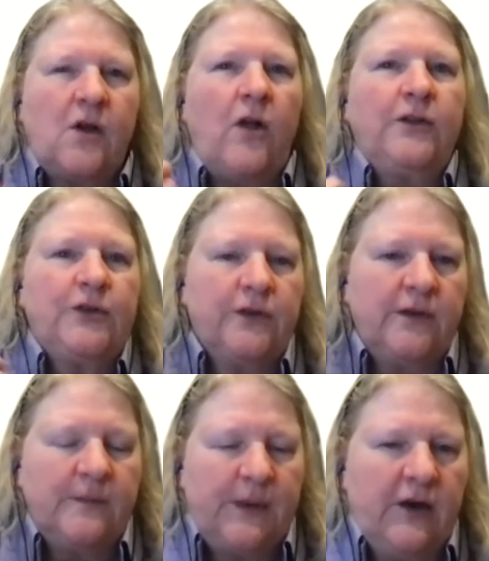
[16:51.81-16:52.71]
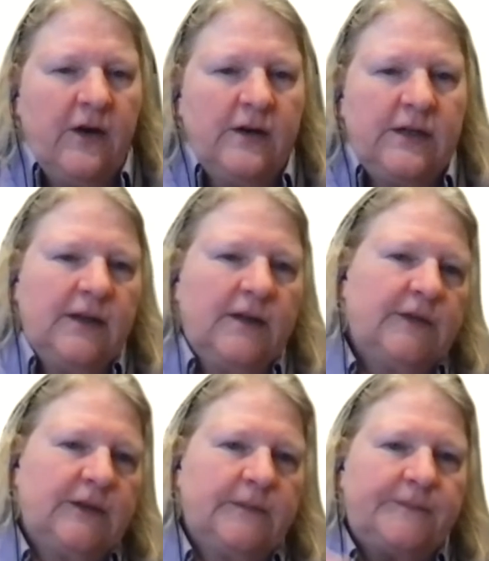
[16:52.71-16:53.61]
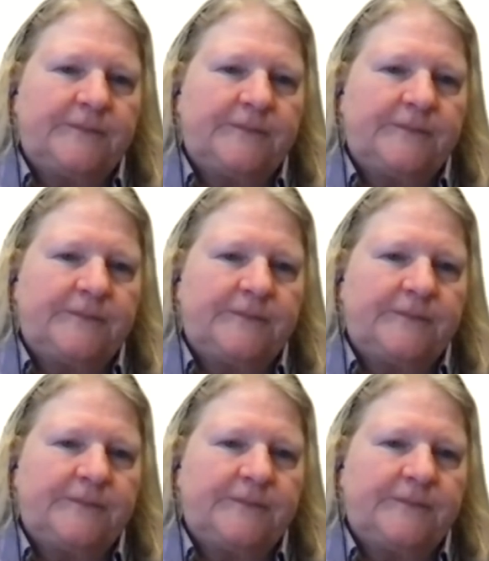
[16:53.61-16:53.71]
cultural imperatives?